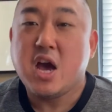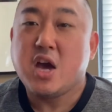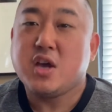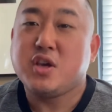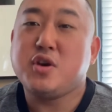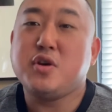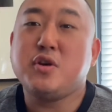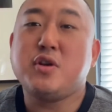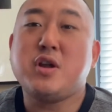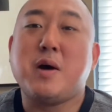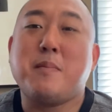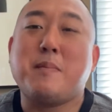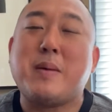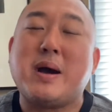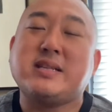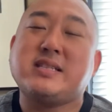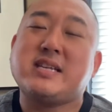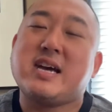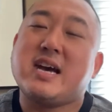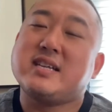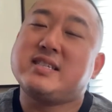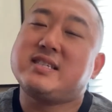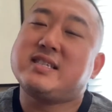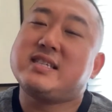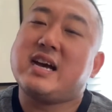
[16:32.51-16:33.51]
You know my
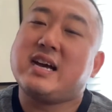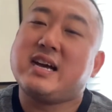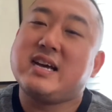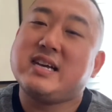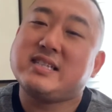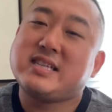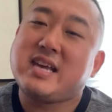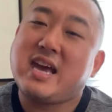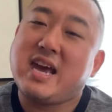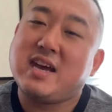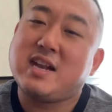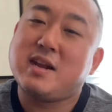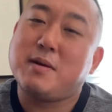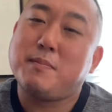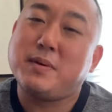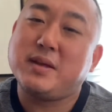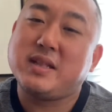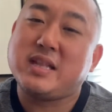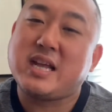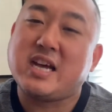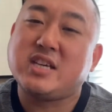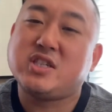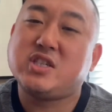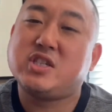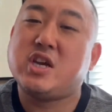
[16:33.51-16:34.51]
dad stuck his hand up in
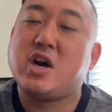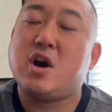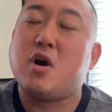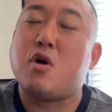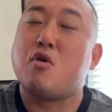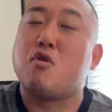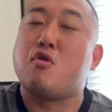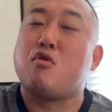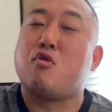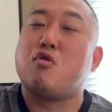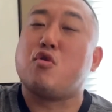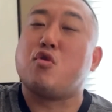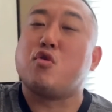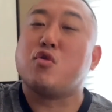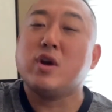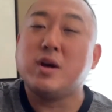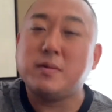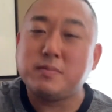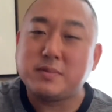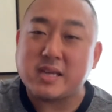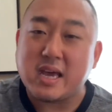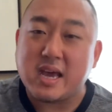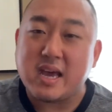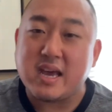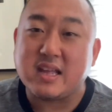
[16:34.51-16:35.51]
that shell or
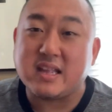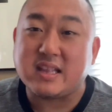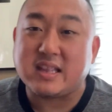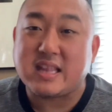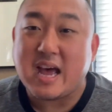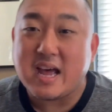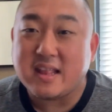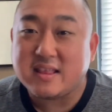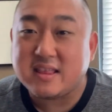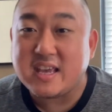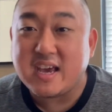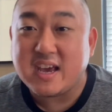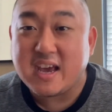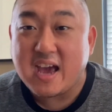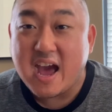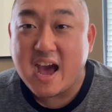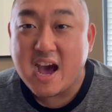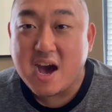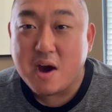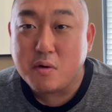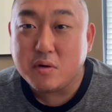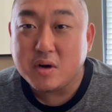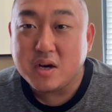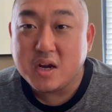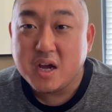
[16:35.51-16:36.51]
ripped that thing
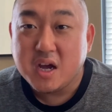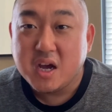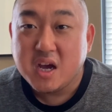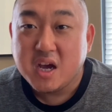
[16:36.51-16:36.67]
out.